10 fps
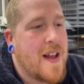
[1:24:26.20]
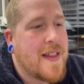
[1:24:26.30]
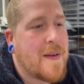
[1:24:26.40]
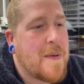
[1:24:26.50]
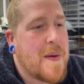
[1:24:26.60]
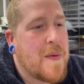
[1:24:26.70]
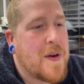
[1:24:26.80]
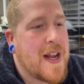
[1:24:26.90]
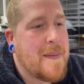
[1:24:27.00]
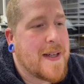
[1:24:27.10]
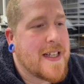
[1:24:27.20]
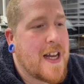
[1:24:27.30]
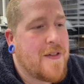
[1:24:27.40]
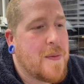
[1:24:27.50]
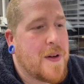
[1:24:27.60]
That would be one epic day
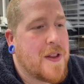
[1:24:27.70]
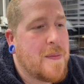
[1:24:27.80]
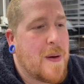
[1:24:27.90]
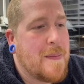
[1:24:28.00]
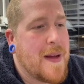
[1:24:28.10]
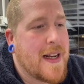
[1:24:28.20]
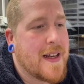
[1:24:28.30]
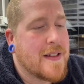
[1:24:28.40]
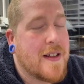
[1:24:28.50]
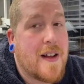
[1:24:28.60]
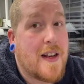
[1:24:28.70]
if you won the one million.